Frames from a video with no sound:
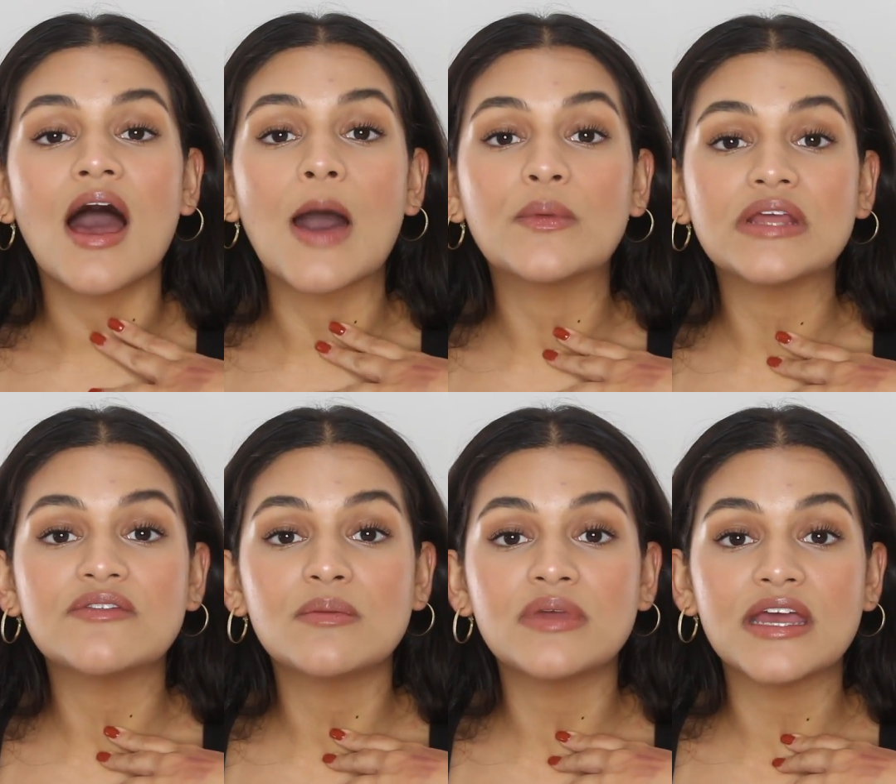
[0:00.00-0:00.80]
I would
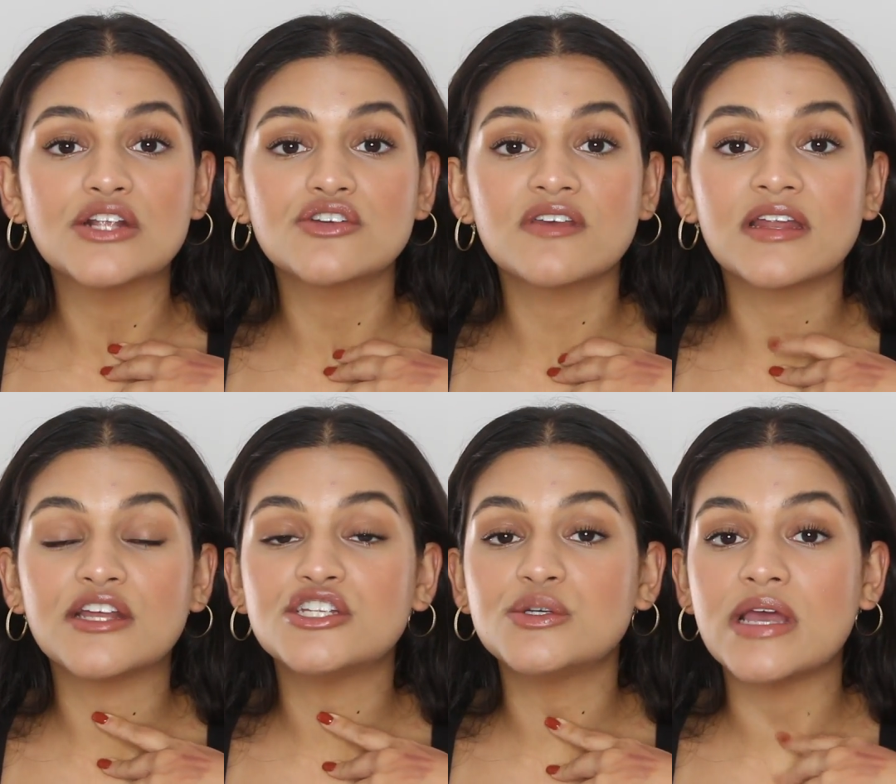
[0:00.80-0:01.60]
even be
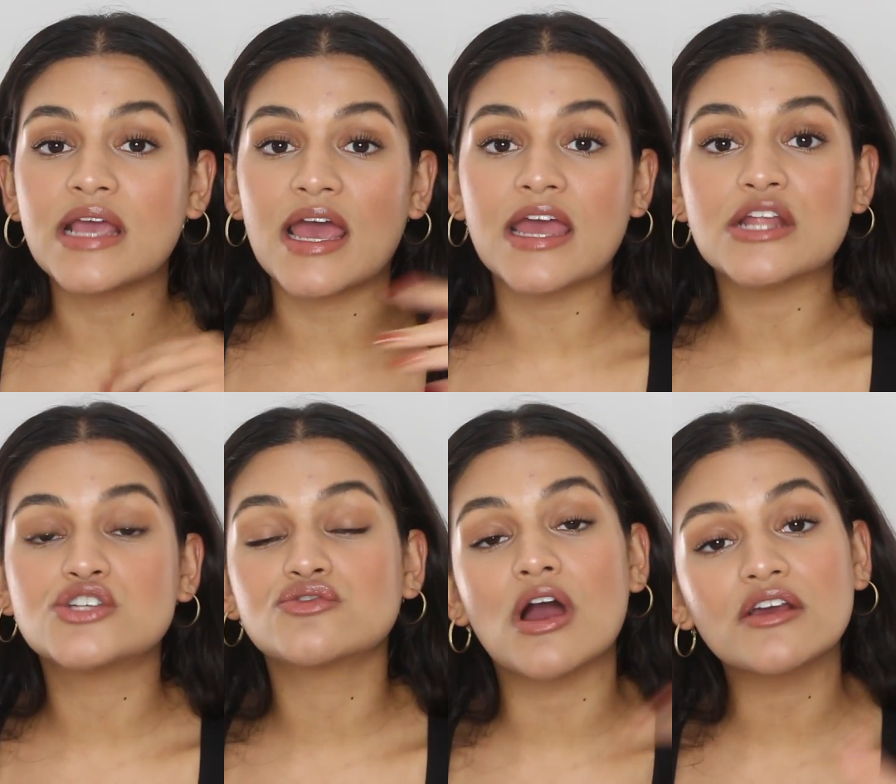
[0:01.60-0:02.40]
interested in doing a
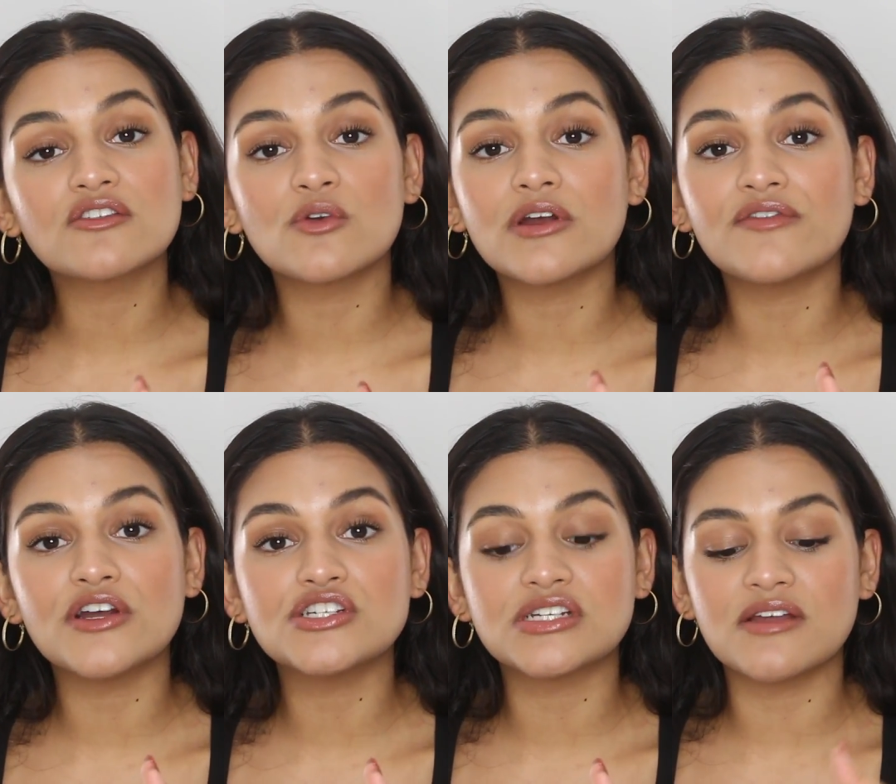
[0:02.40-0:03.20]
drugstore
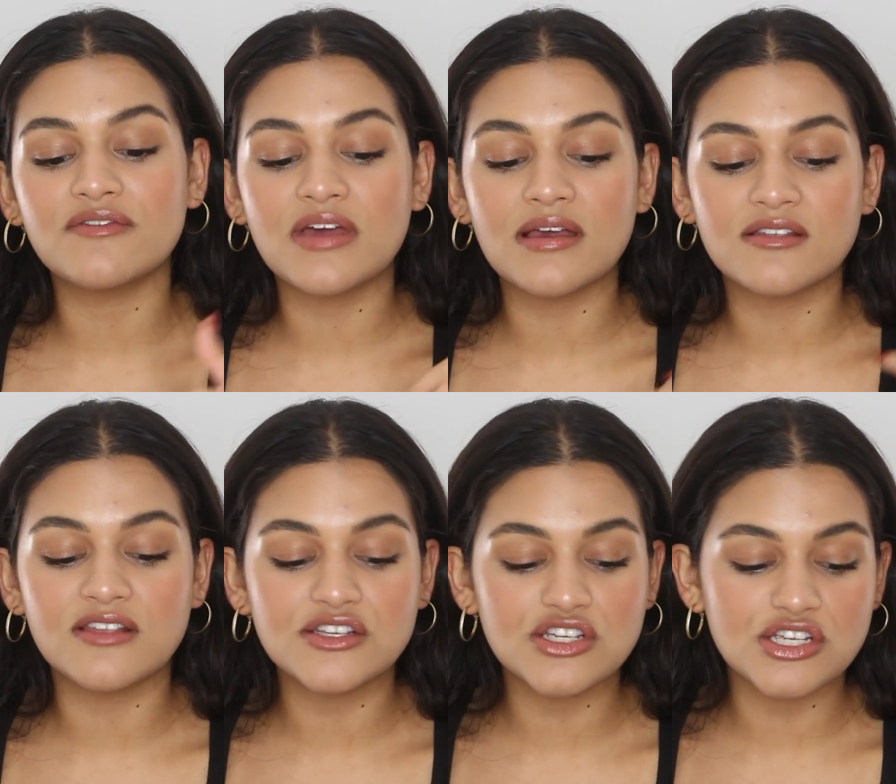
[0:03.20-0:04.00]
version of this.
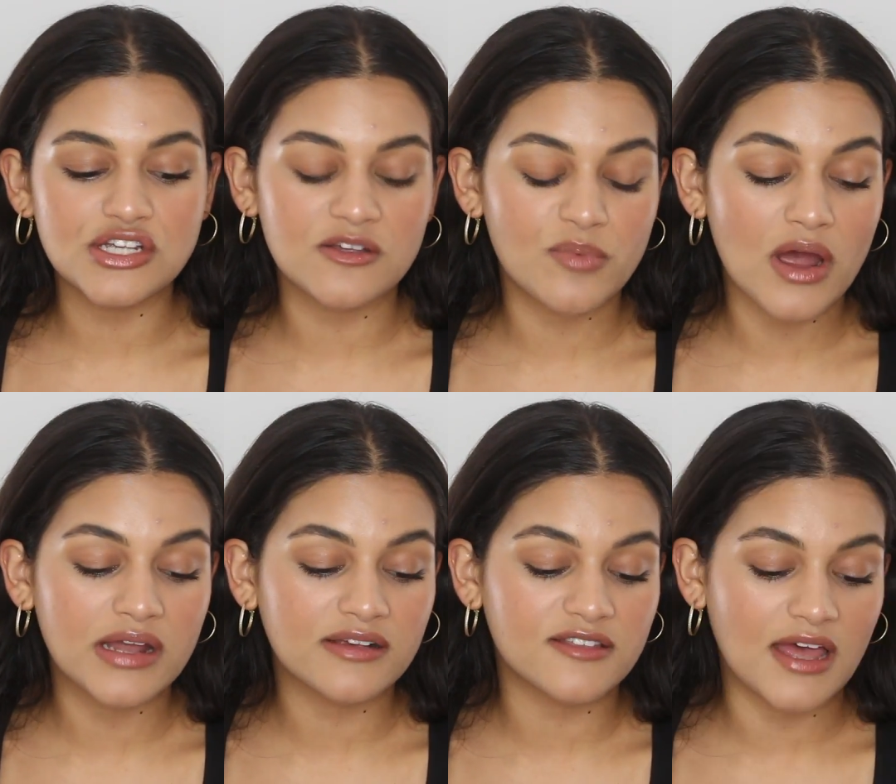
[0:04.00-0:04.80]
This is just
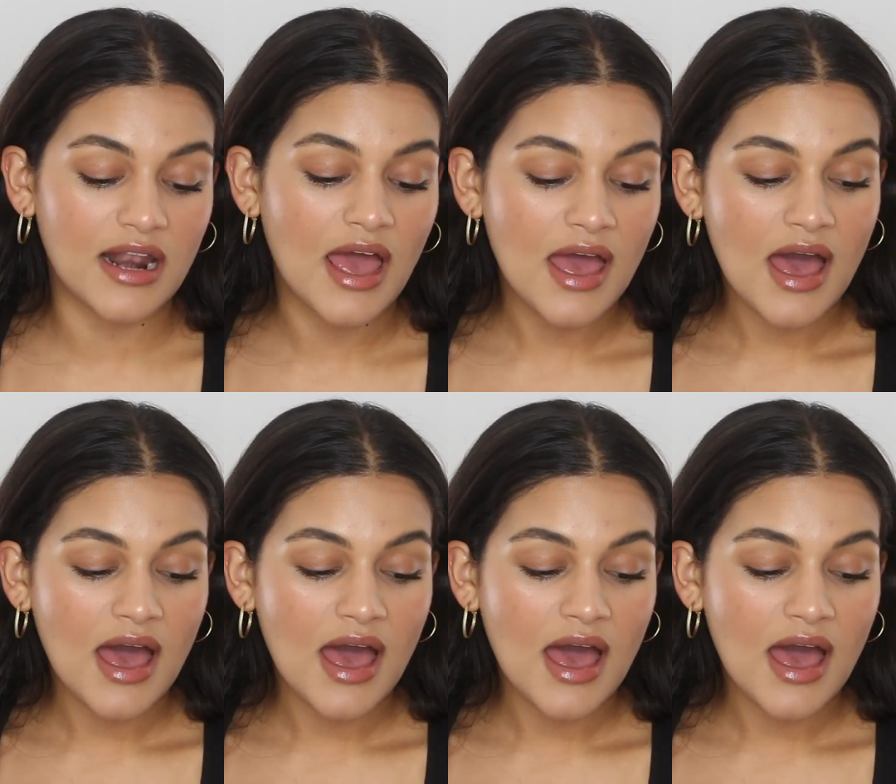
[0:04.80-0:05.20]
products that